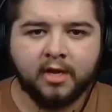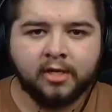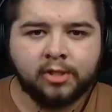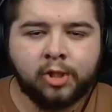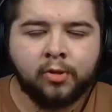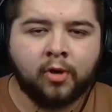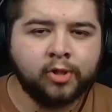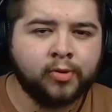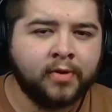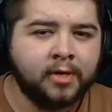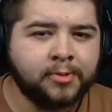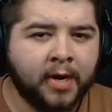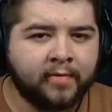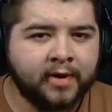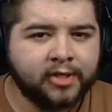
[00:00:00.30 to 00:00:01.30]
Do you guys want a
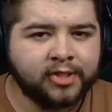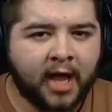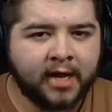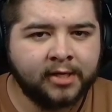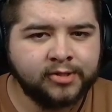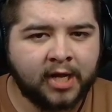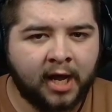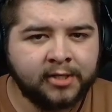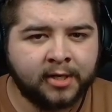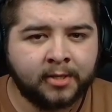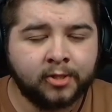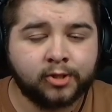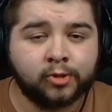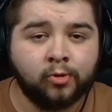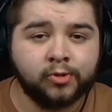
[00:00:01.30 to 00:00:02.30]
very attacking tactic that
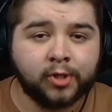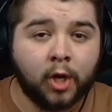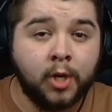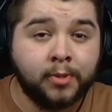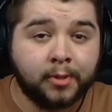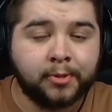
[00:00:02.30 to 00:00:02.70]
scores over